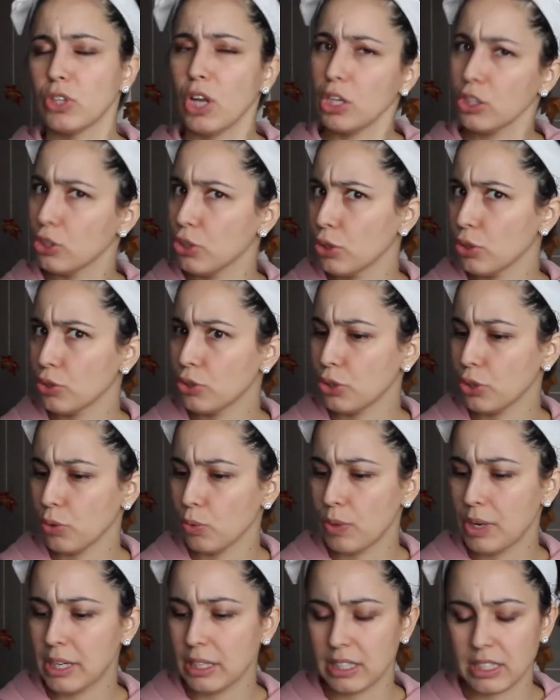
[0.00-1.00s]
Not so
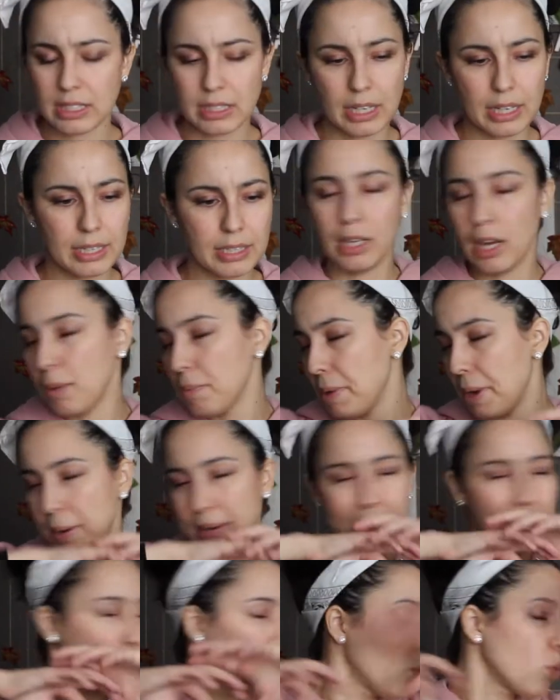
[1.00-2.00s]
sure when, because I am in a
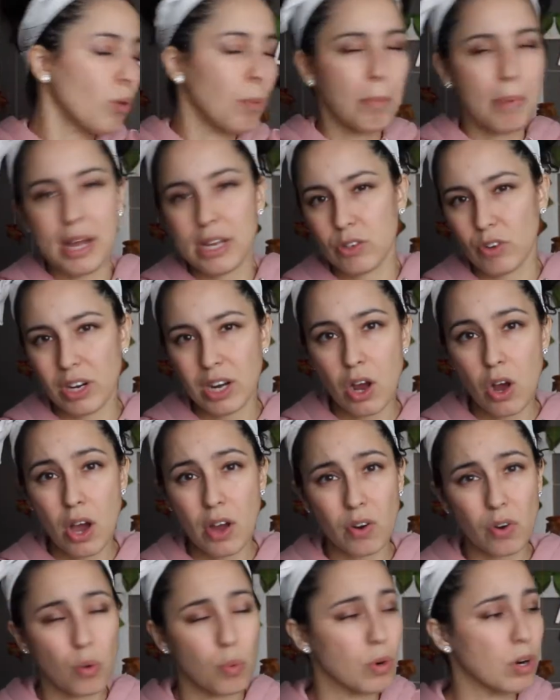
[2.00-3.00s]
total mess right now. I
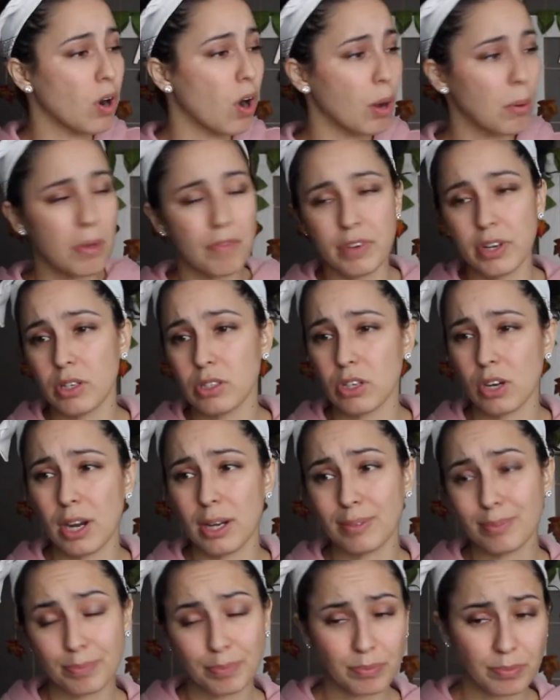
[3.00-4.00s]
don't know where all my videos are
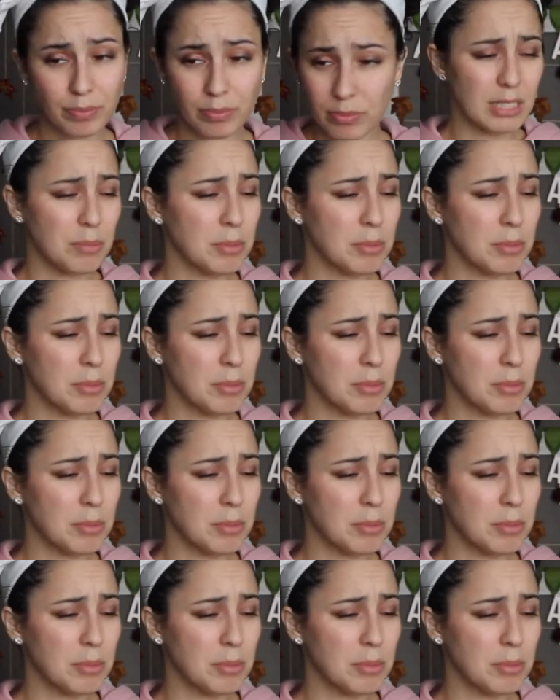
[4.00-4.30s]
at.